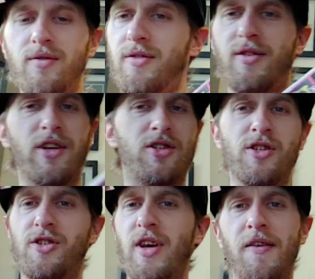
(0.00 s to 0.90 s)
this
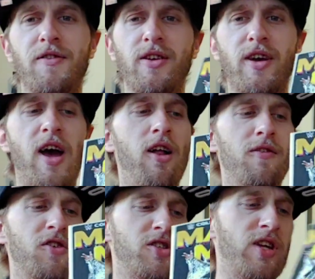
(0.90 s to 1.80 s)
is definitely a hell
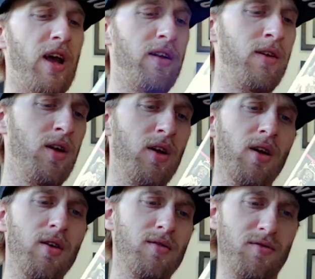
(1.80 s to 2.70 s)
of a set.
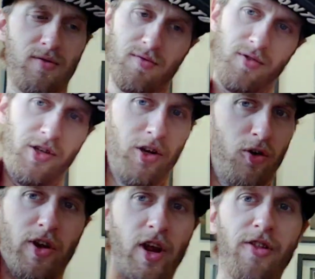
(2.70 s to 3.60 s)
You
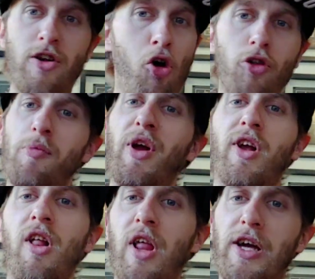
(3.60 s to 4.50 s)
get the Ultimate
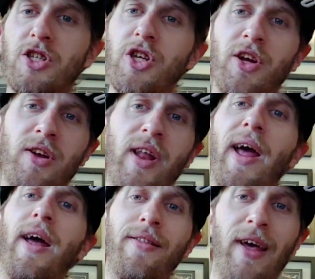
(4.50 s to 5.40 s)
Collection
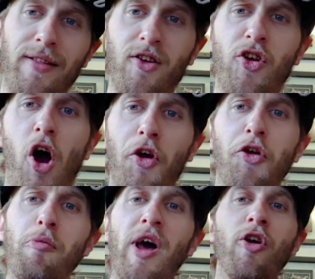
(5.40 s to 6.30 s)
and then the
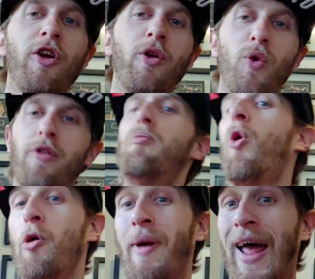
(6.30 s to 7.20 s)
documentary with
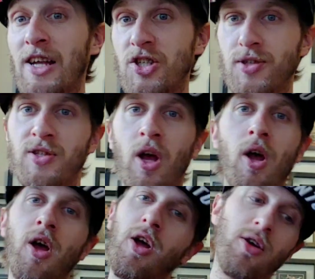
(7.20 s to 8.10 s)
more matches.
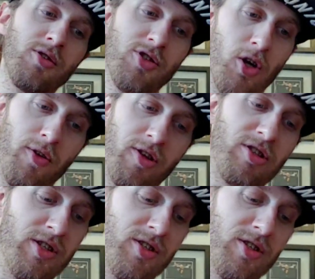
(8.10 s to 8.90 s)
So this is